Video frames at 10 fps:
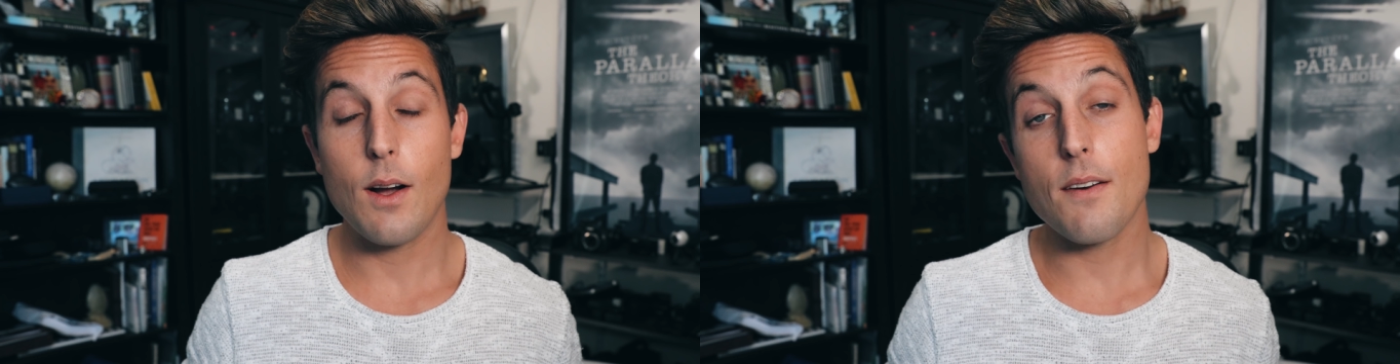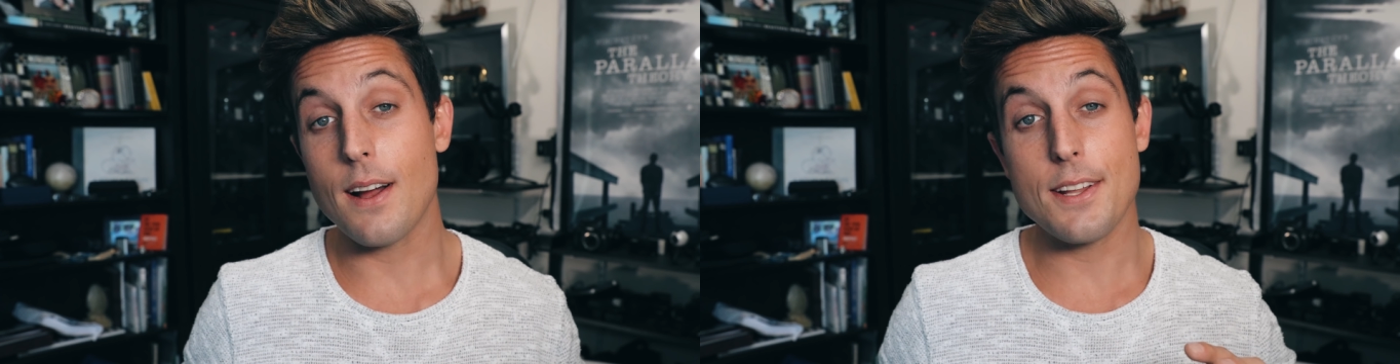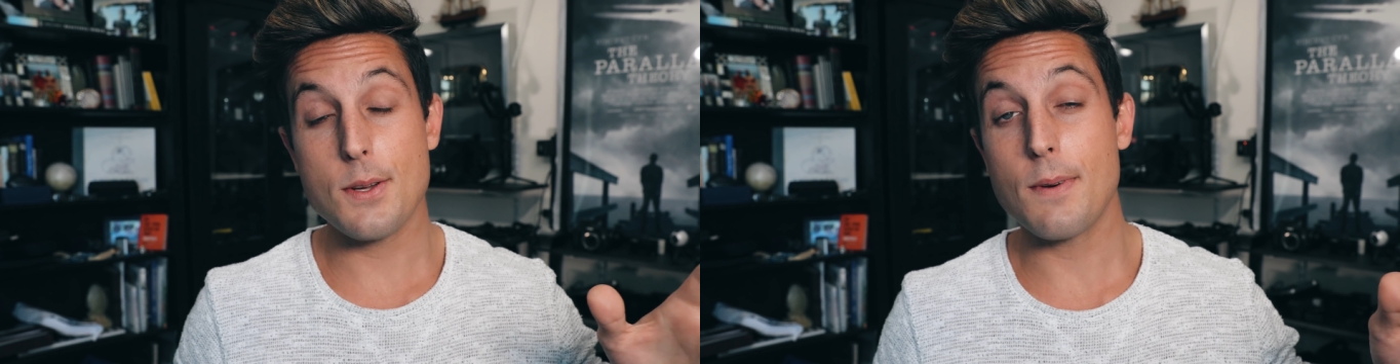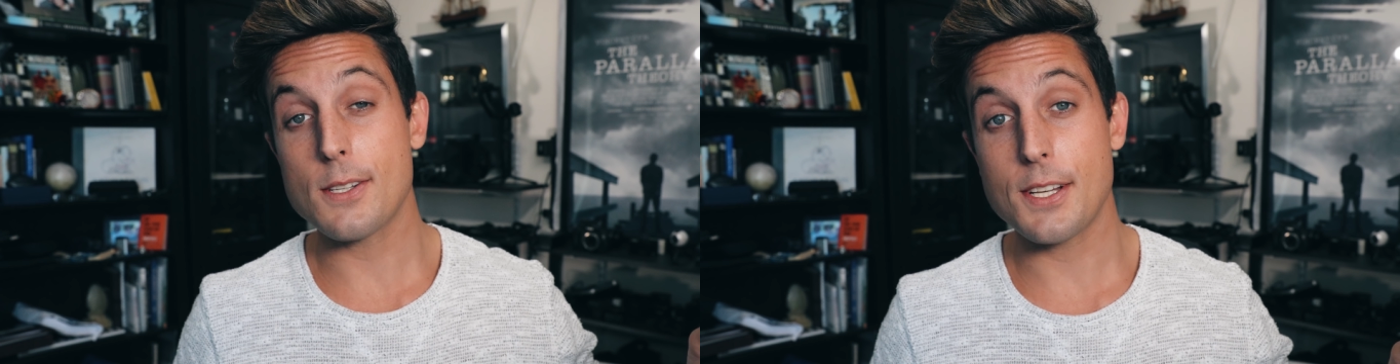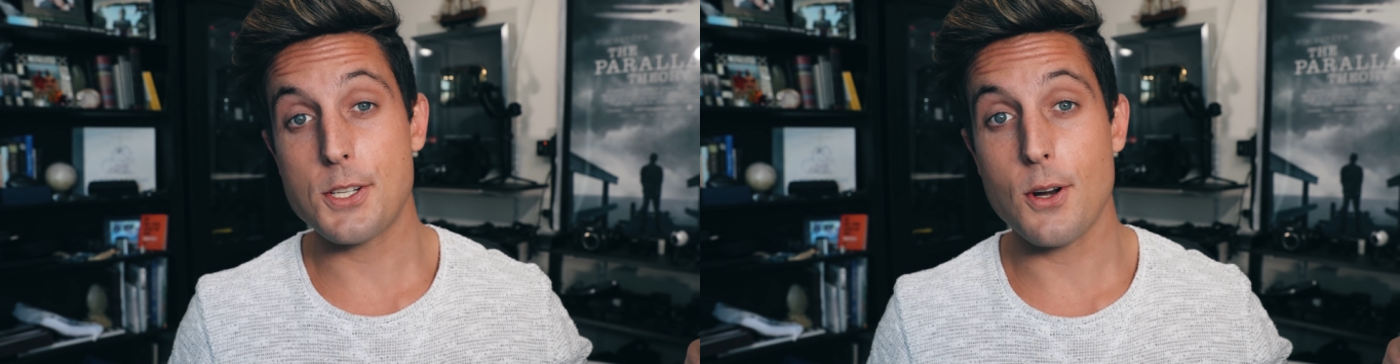However, I do
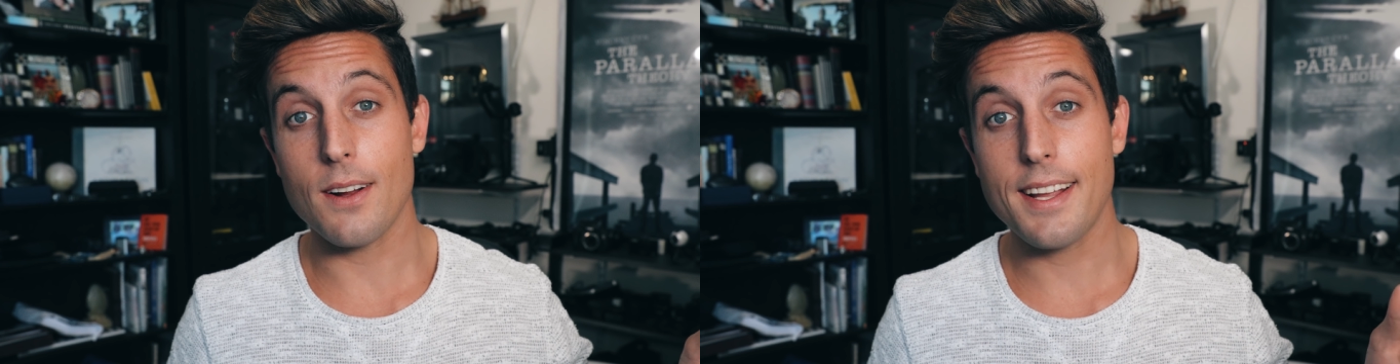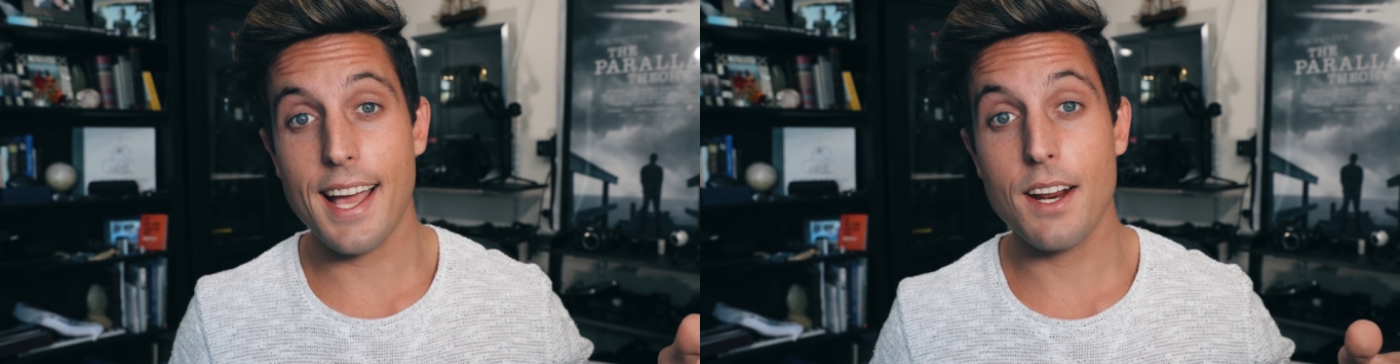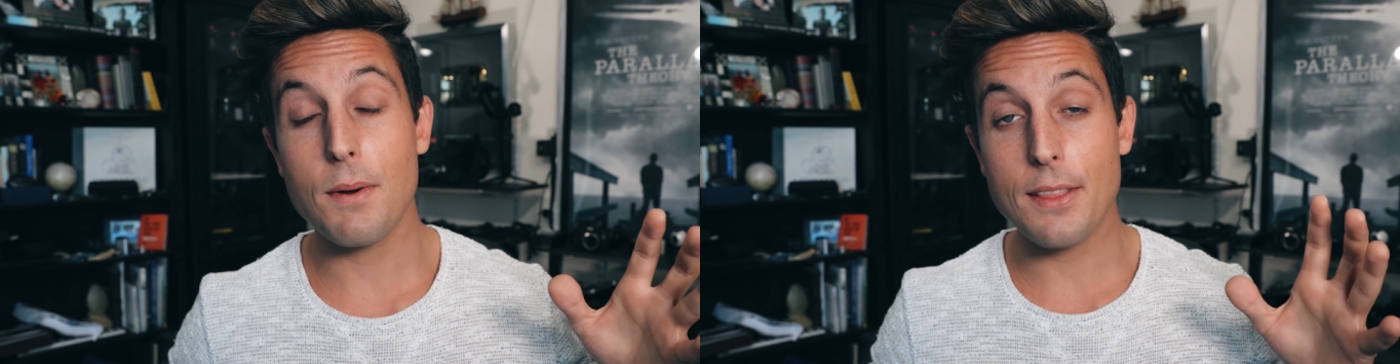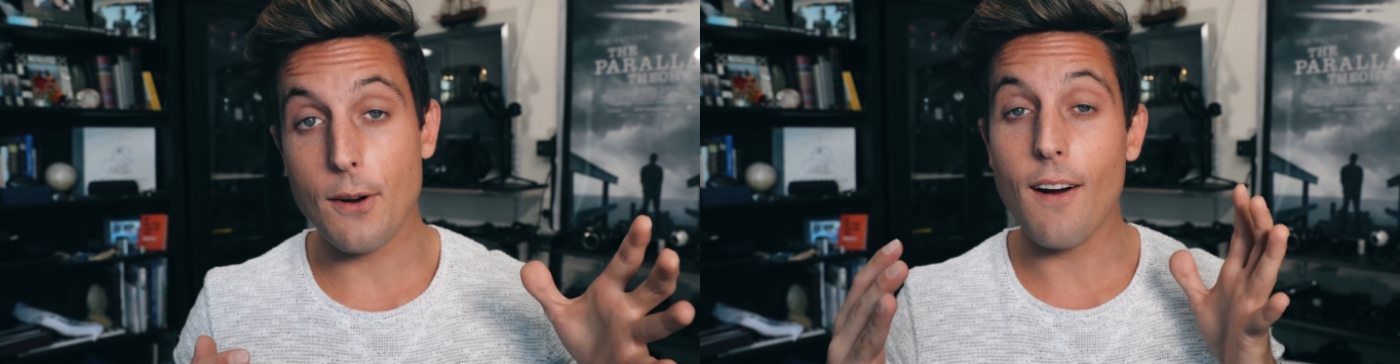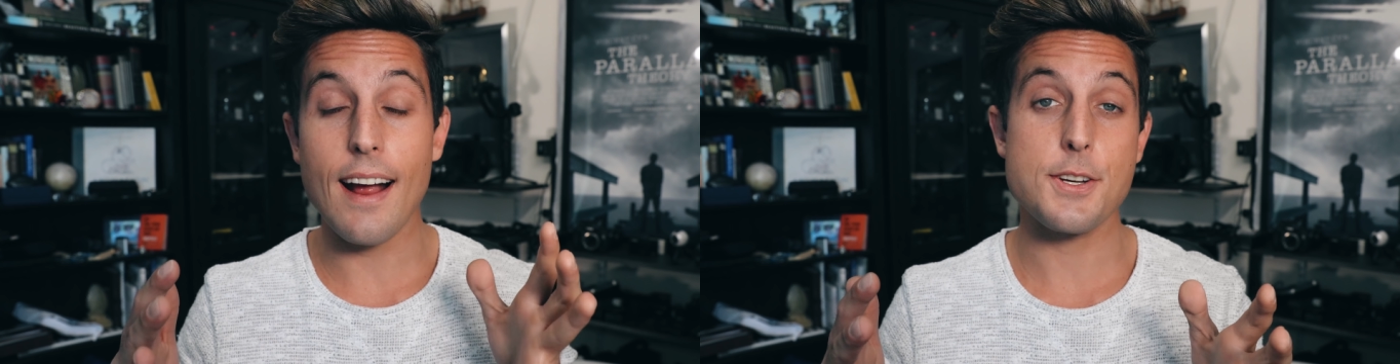mostly shoot on Canon, but
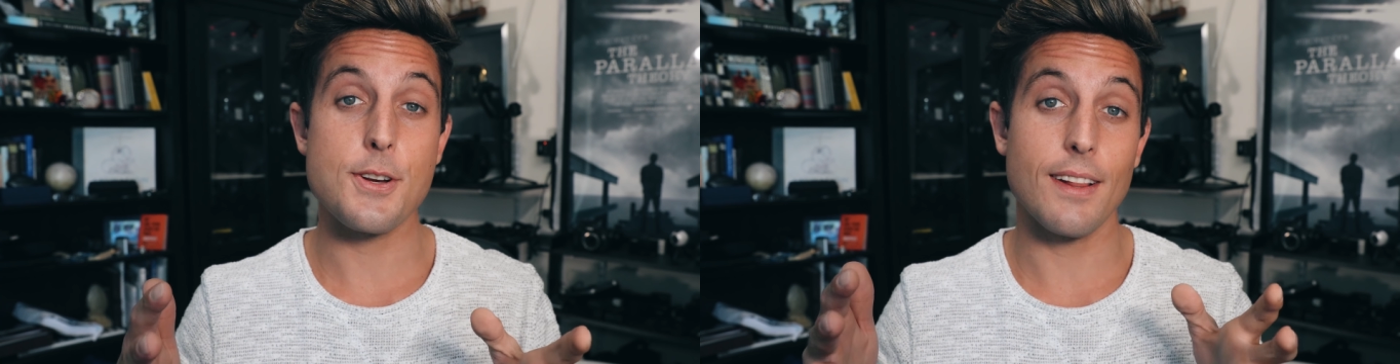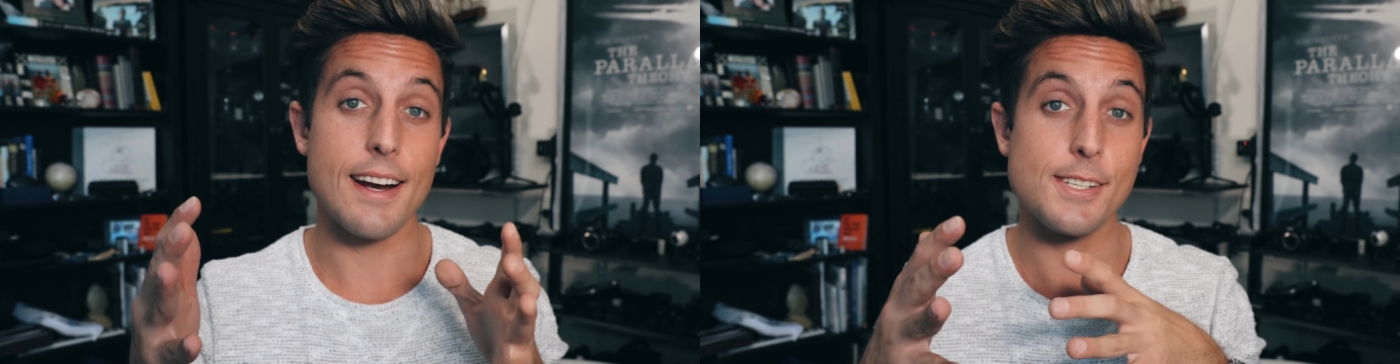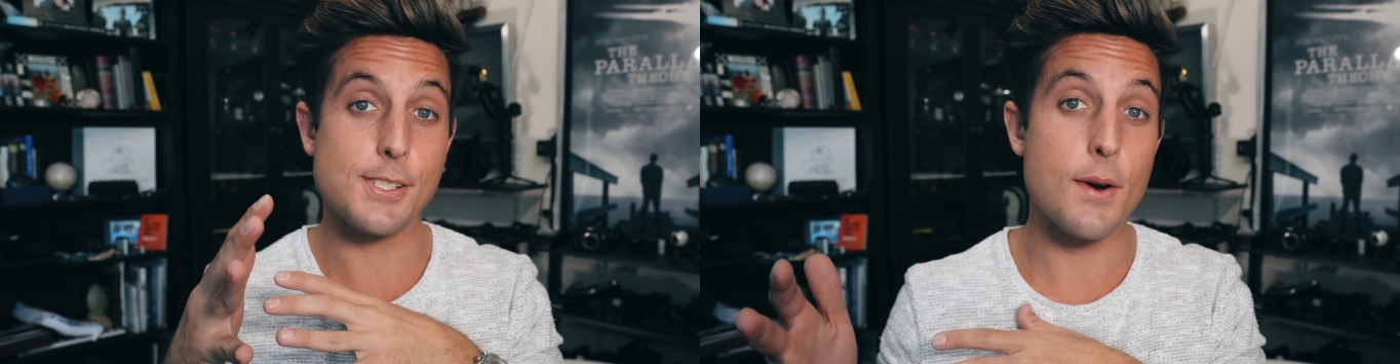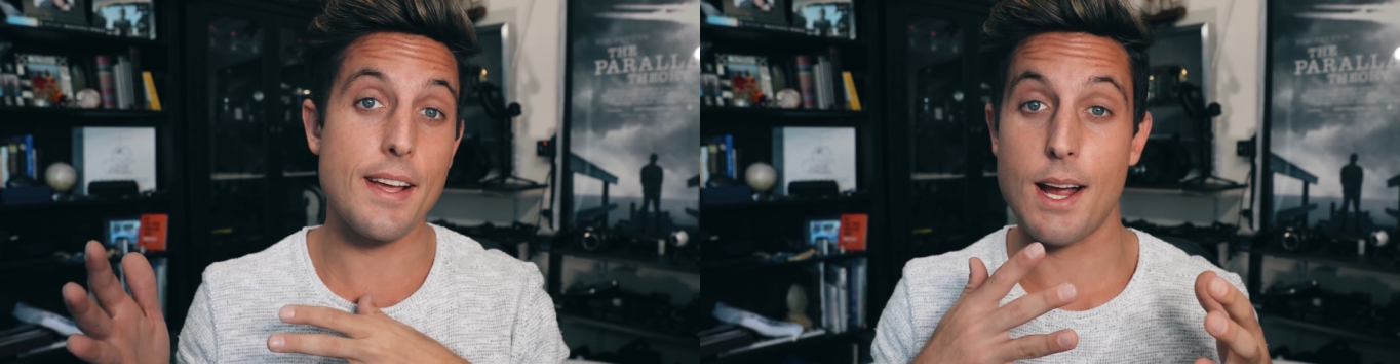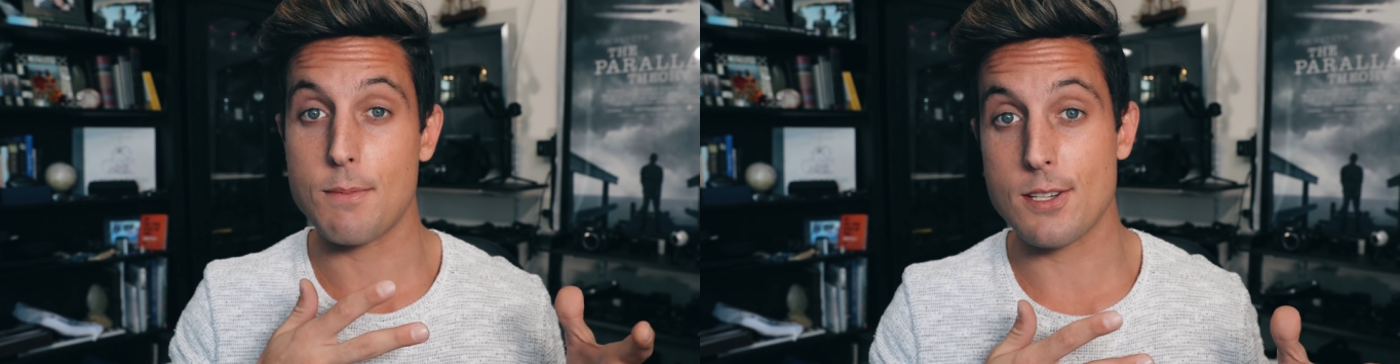there are actually a lot of
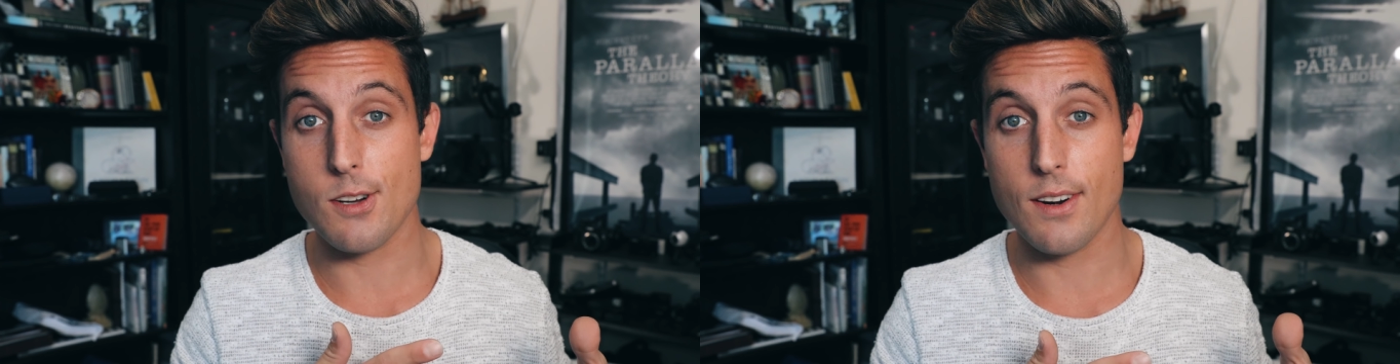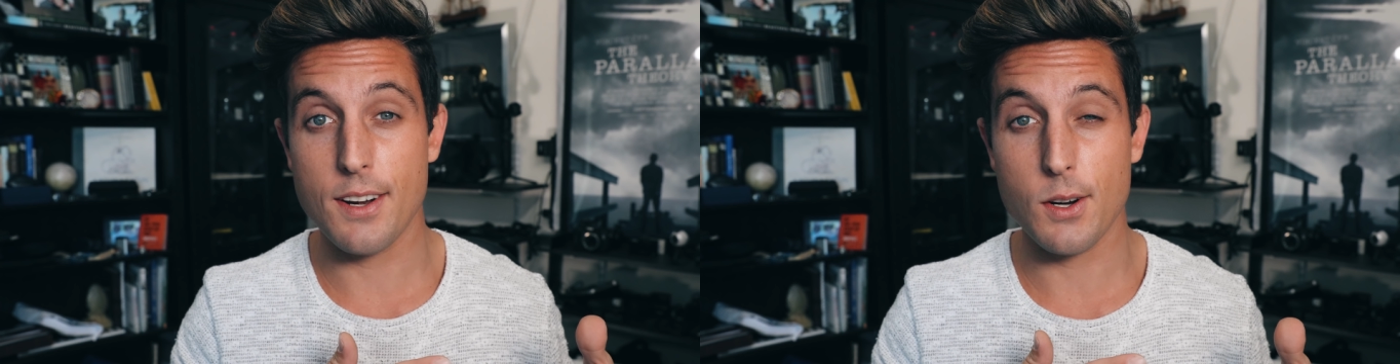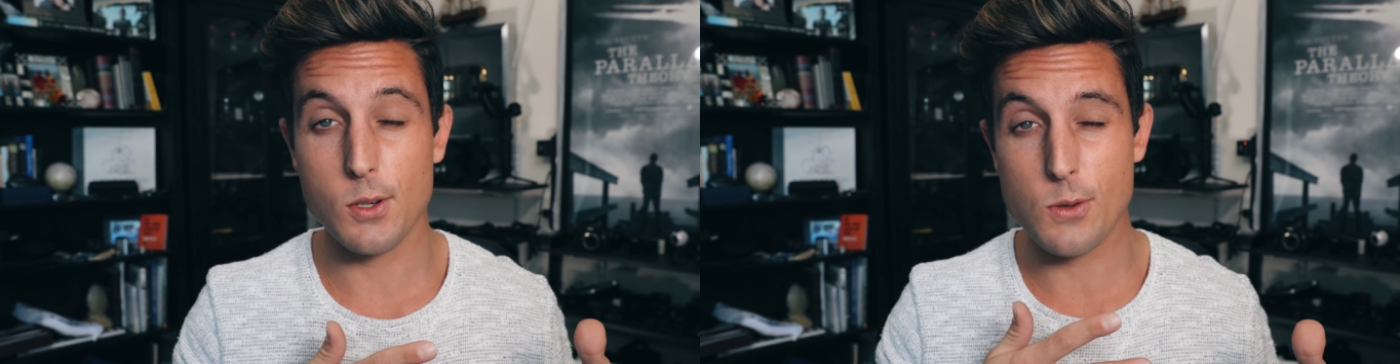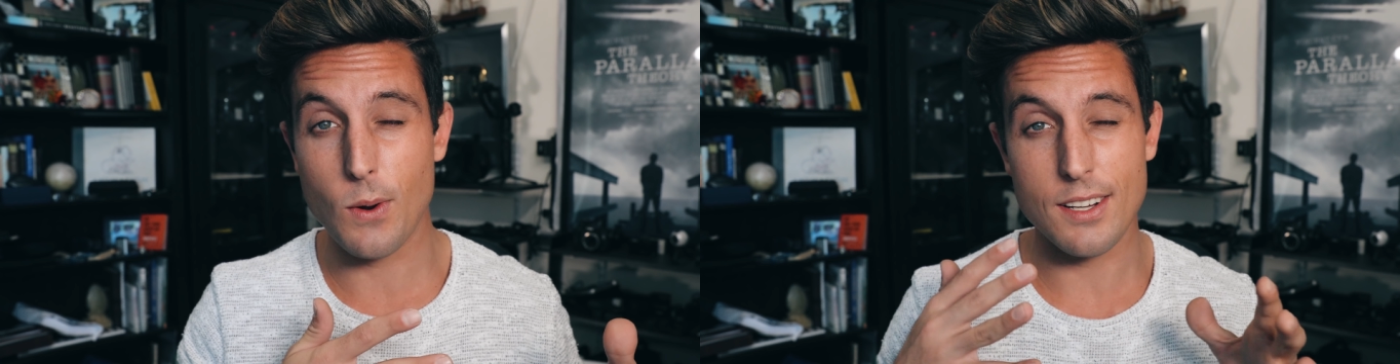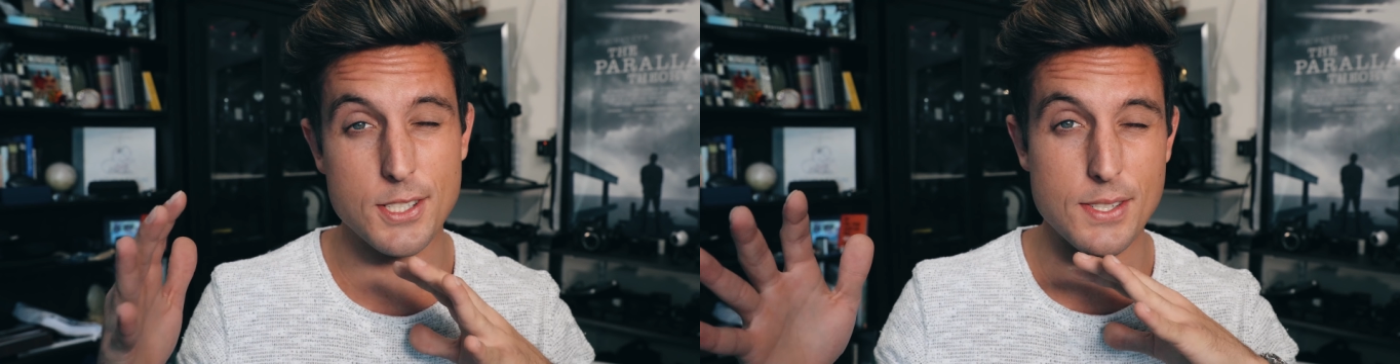Sony cameras thrown in here as well,